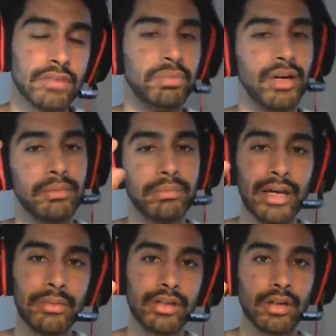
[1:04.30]
but
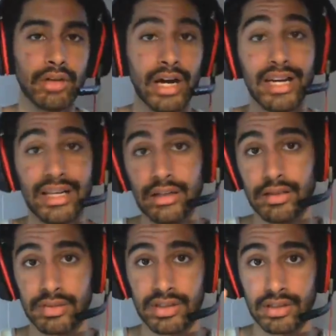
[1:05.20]
maybe don't know how to heal
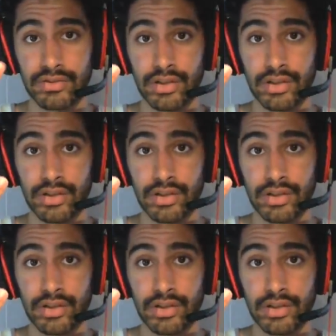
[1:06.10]
themselves very